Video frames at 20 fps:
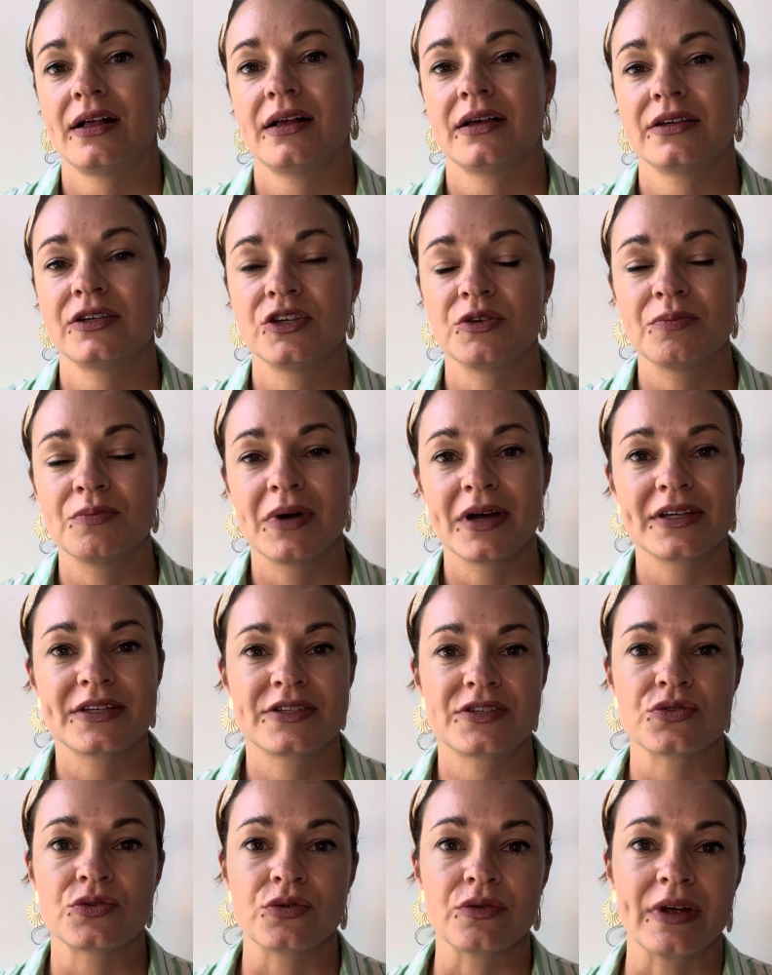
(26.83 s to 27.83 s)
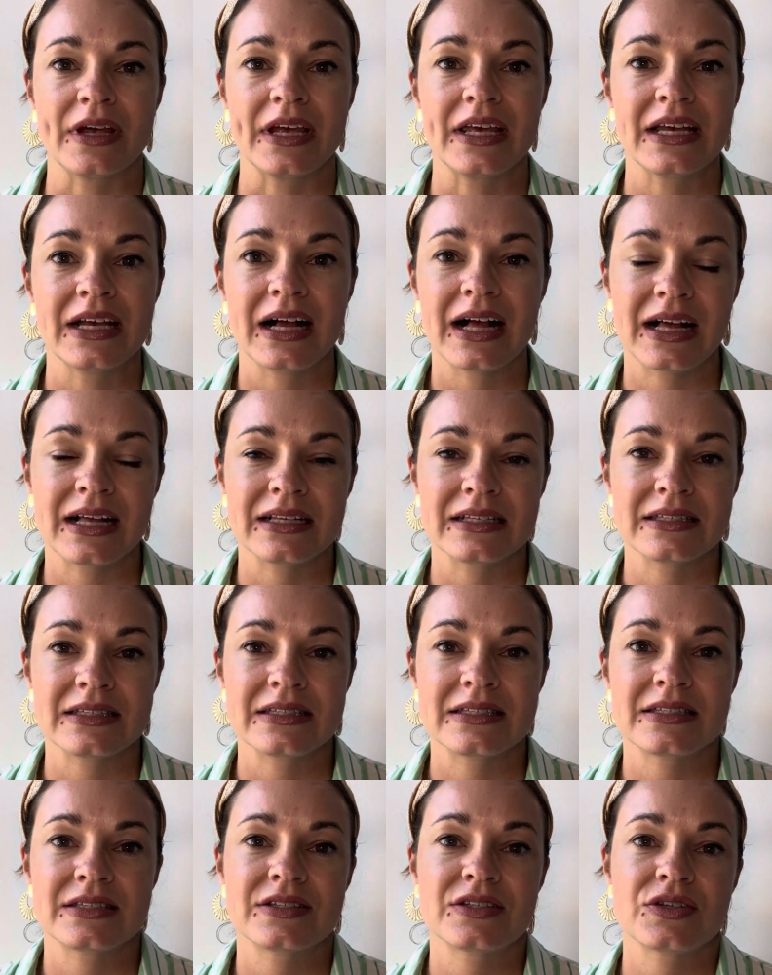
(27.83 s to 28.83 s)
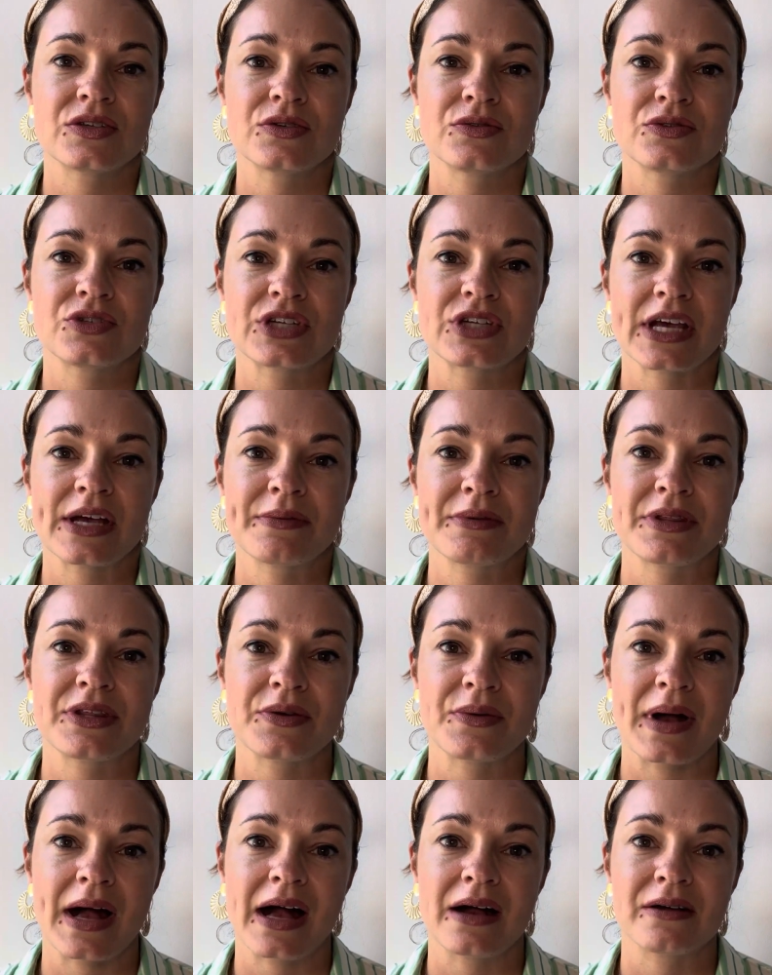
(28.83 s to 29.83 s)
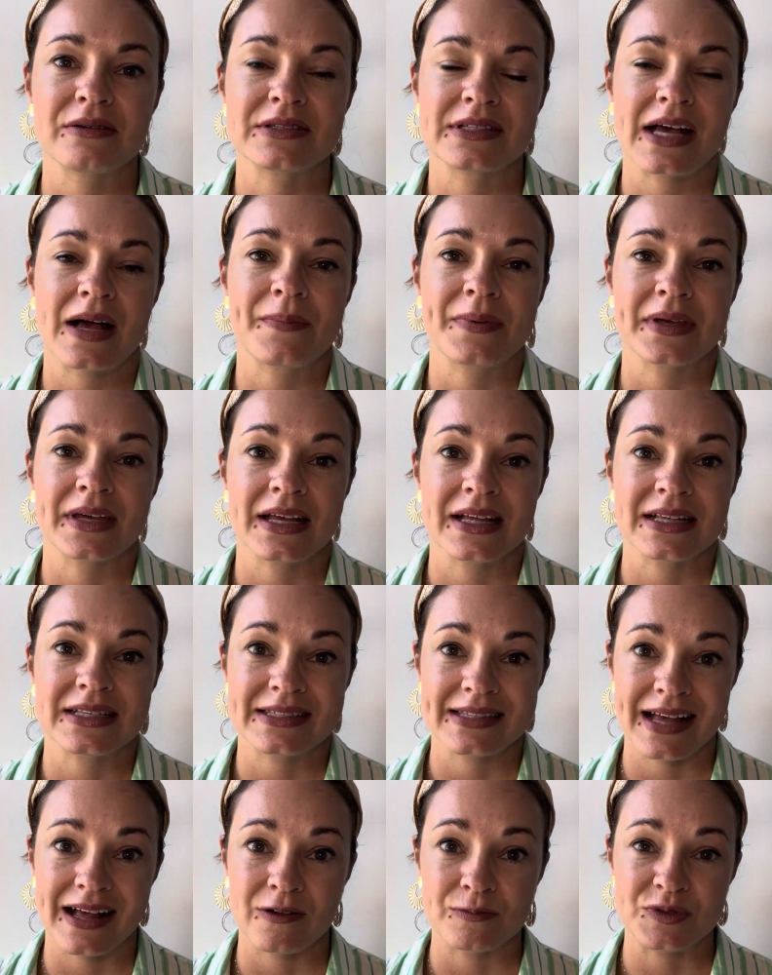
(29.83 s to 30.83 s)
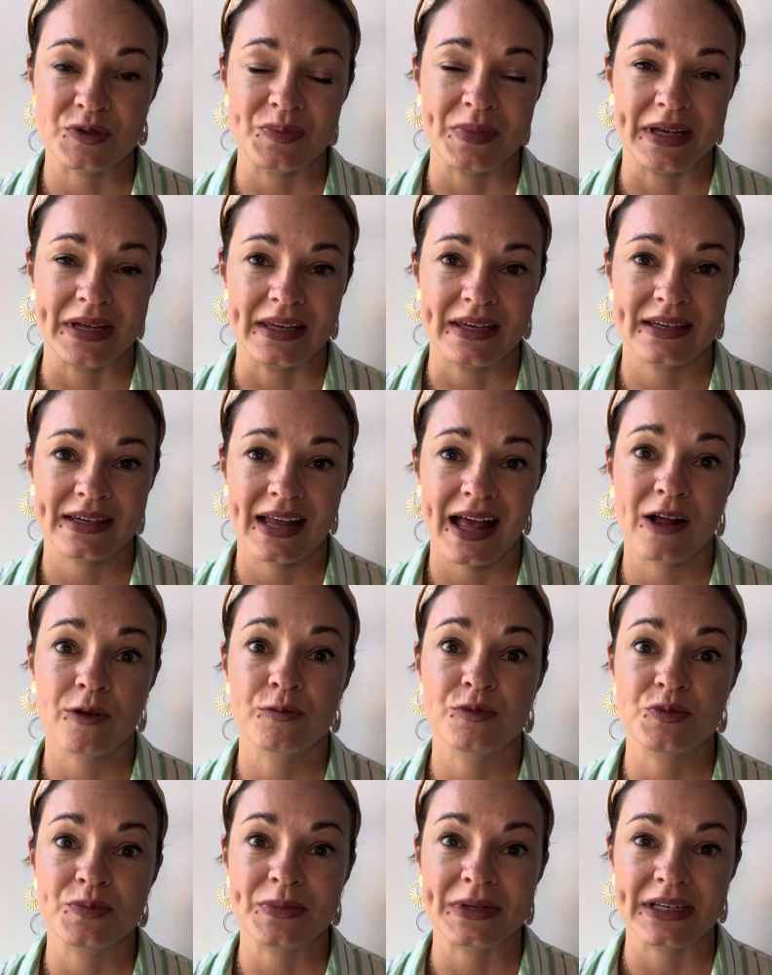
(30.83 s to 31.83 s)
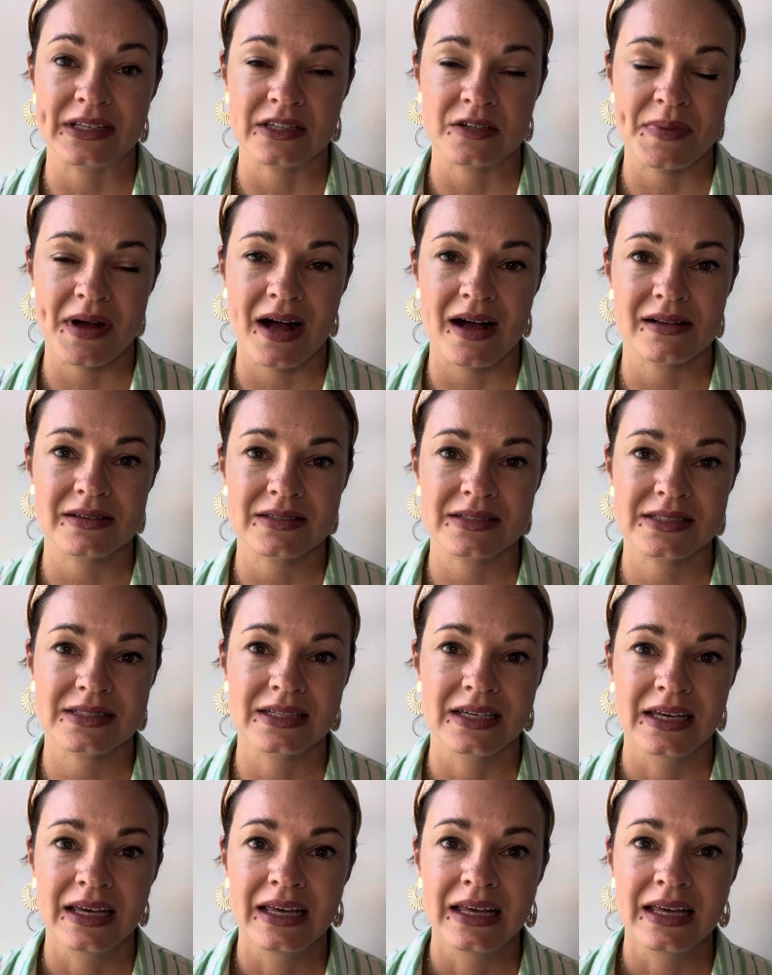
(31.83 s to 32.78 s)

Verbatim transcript: you my story and to share with you how tapping has helped me in the past.